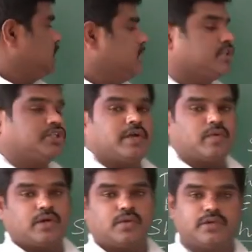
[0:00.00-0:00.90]

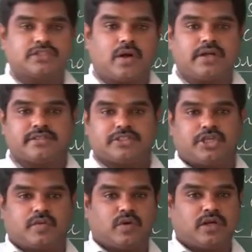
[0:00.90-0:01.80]
shareholder. Who is called as a
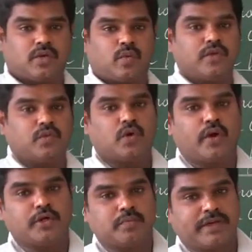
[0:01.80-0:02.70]
shareholder? One who
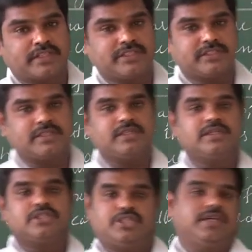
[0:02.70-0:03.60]
going to purchase the
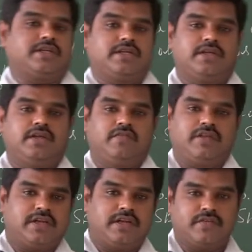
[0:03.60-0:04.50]
share,
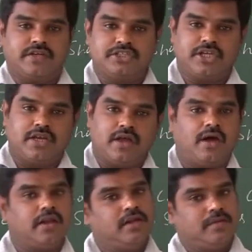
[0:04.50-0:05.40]
whether equity share
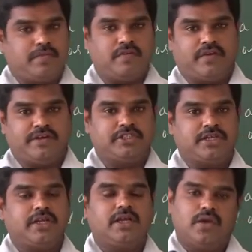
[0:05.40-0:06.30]
or preference
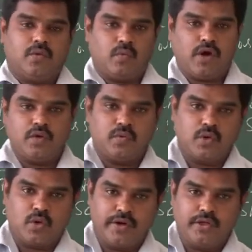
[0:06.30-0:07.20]
share. One who
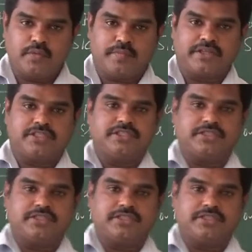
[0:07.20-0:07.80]
going to purchase the